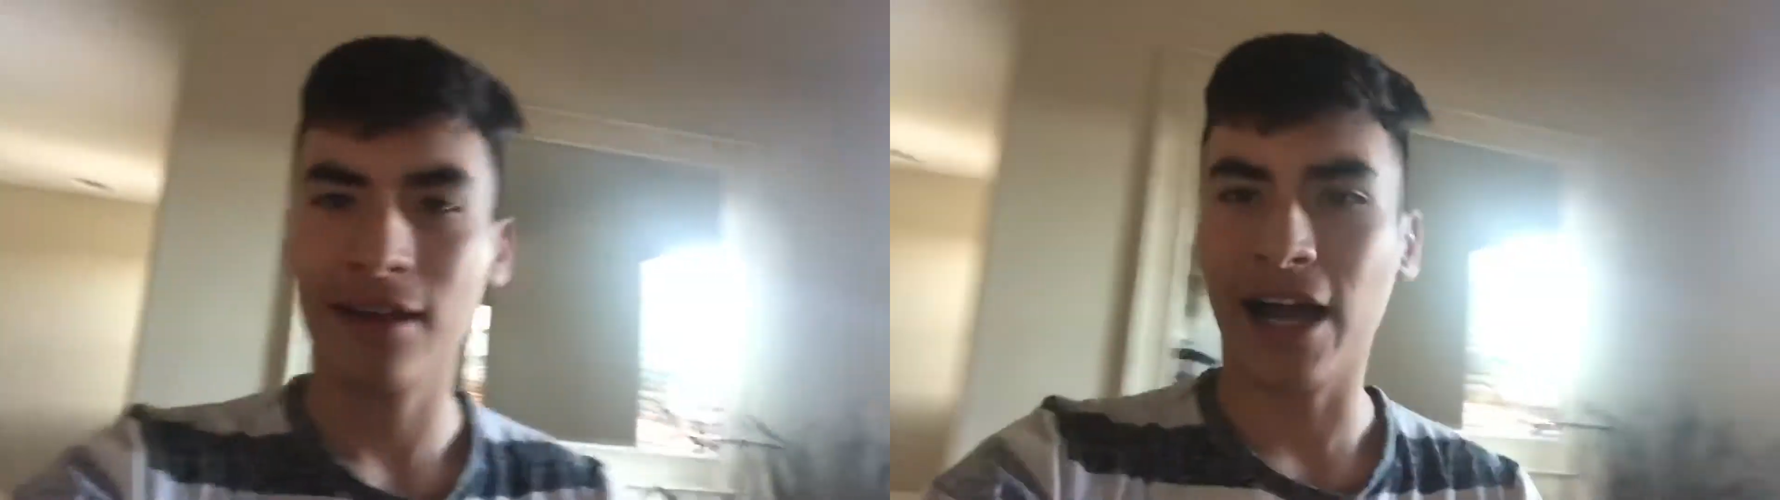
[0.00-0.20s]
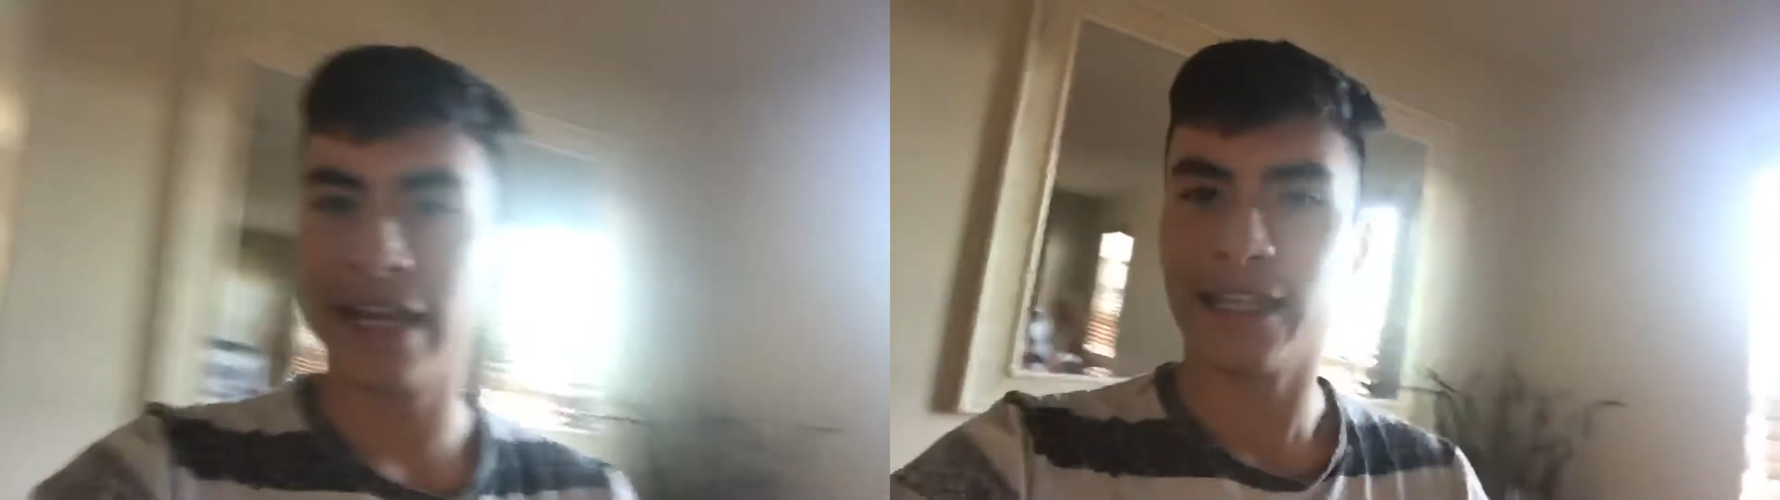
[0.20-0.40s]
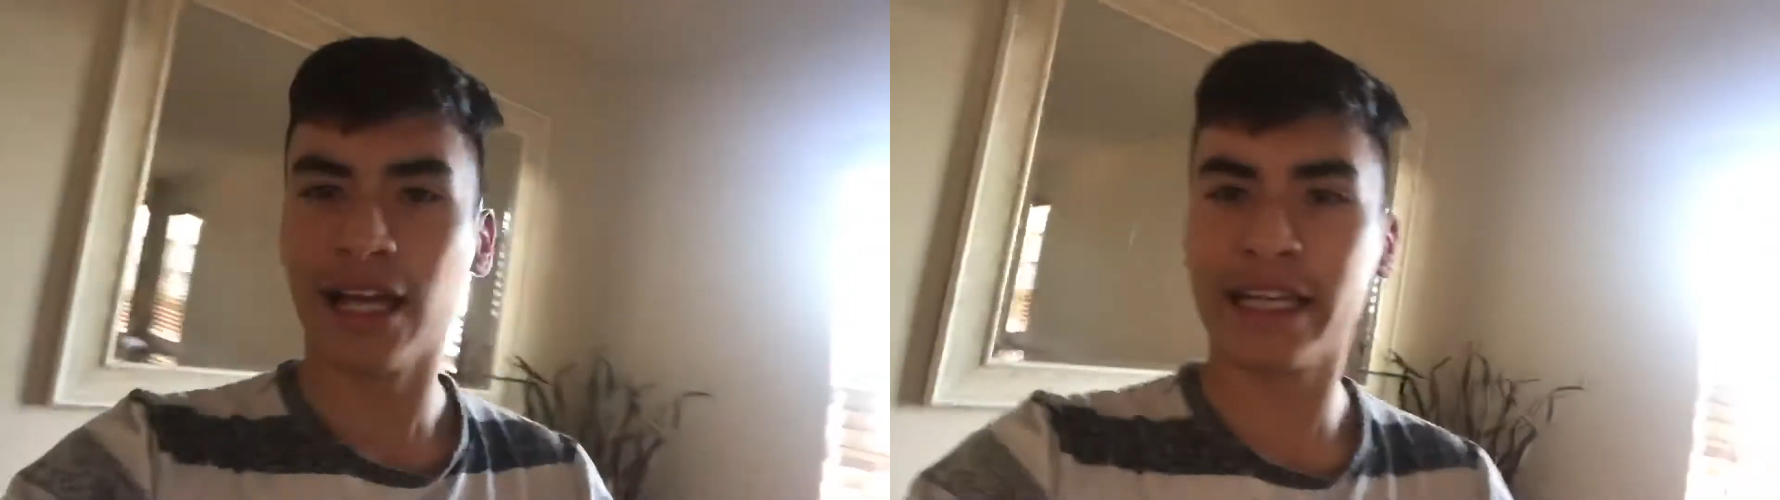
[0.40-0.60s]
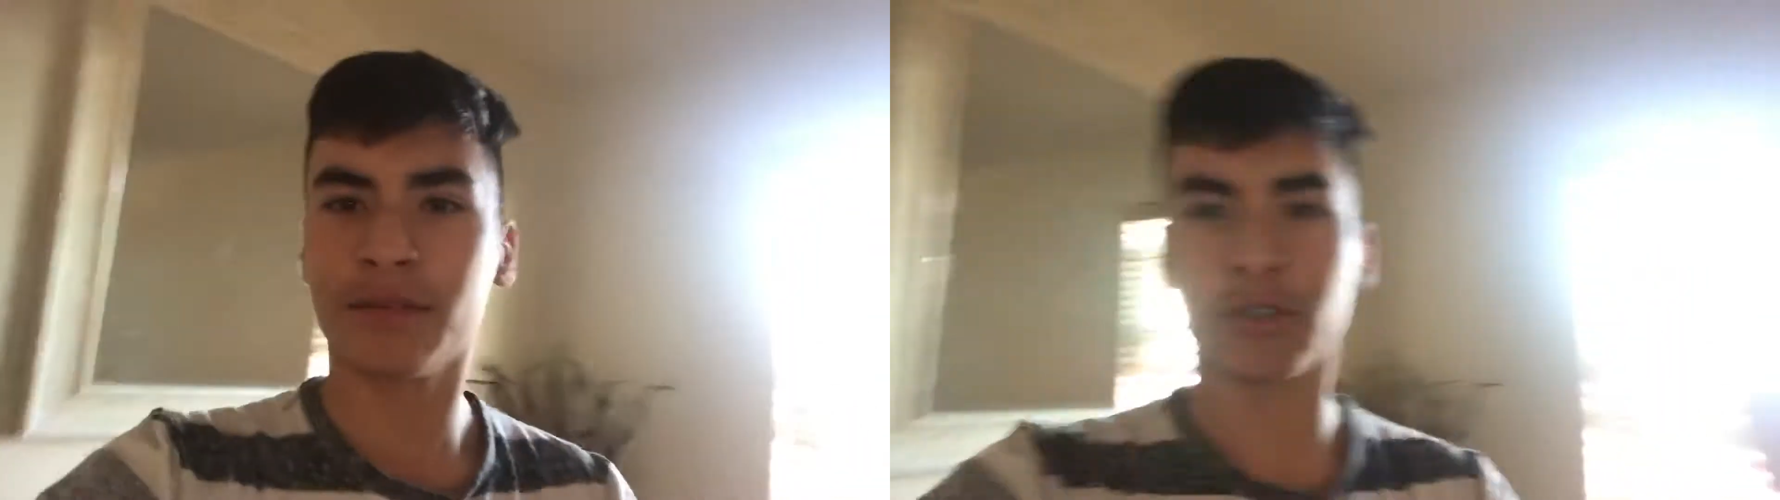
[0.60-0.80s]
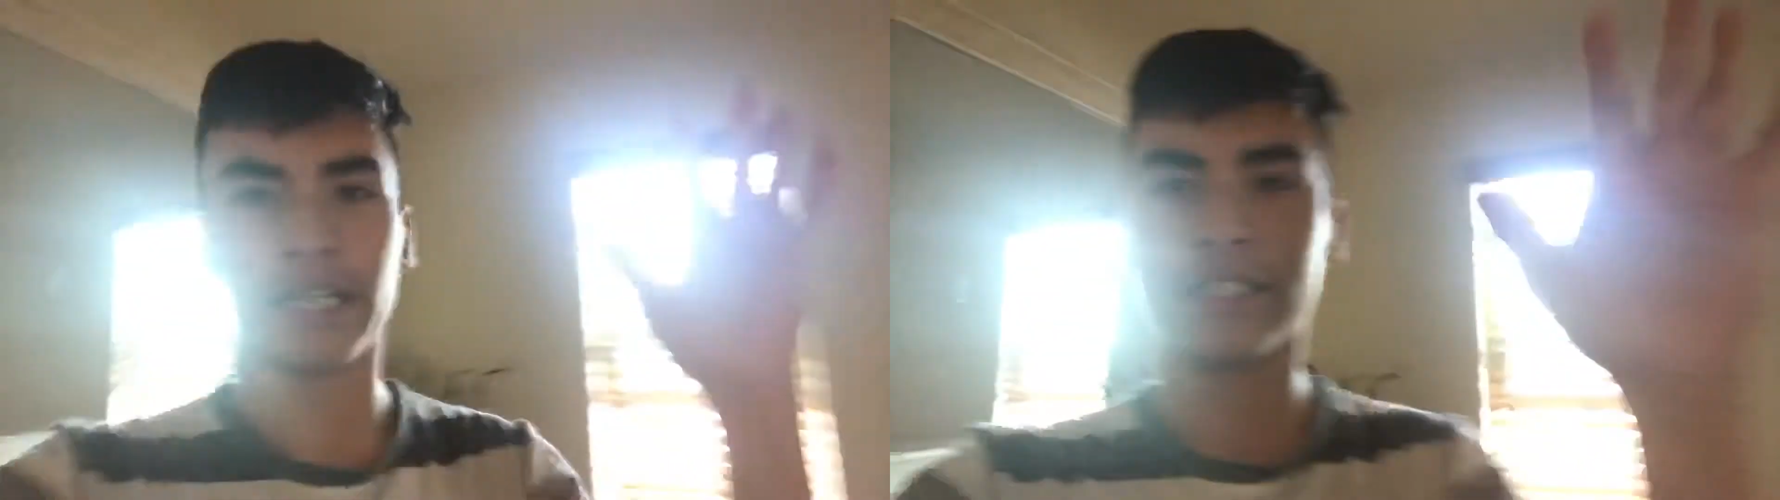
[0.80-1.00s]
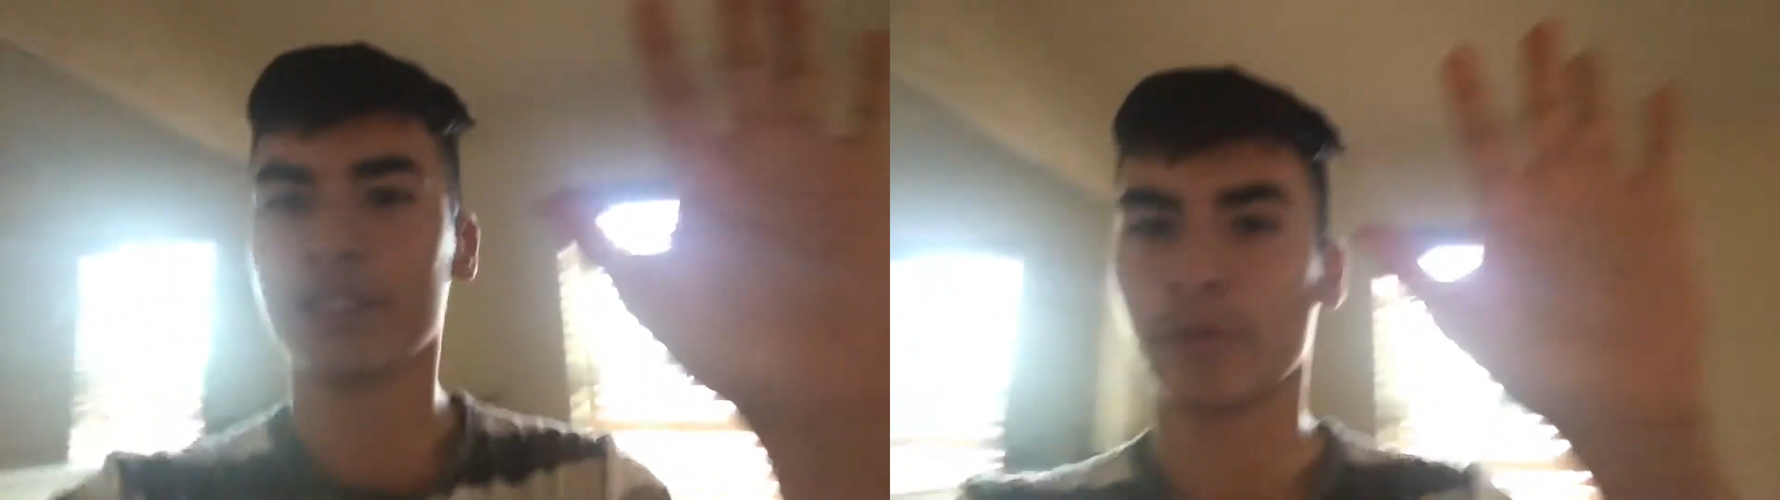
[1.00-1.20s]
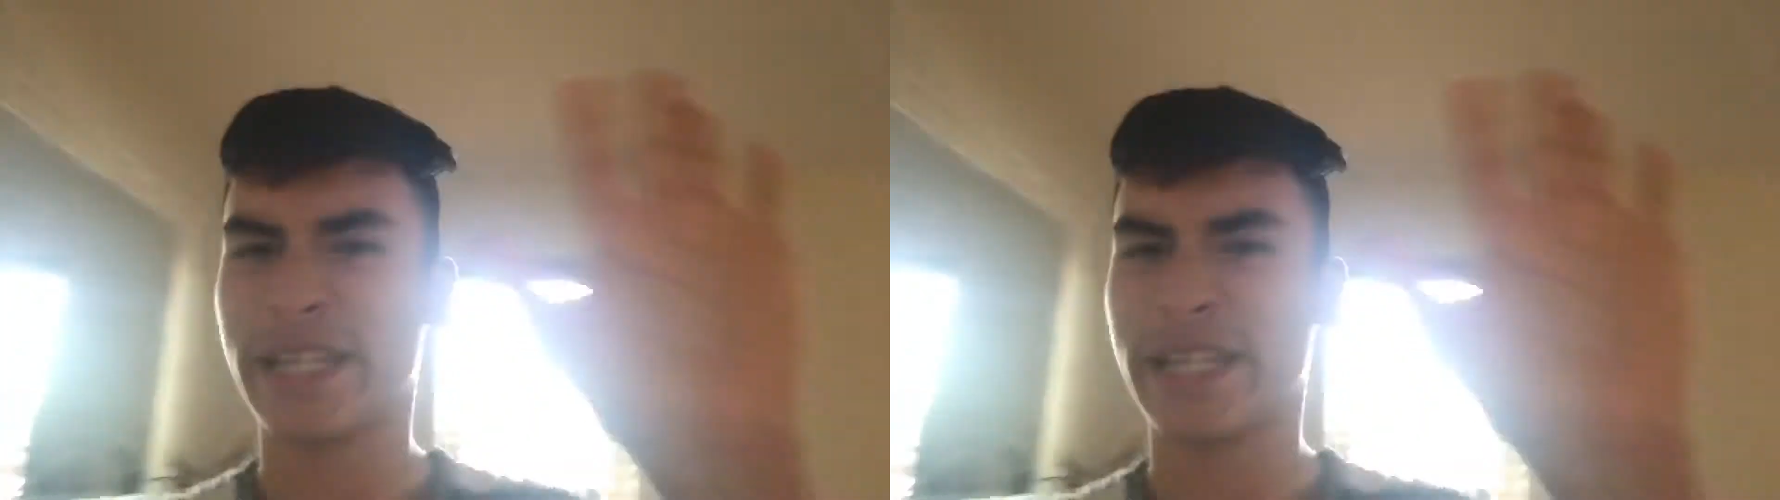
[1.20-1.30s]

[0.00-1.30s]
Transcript: I didn't like them, so I just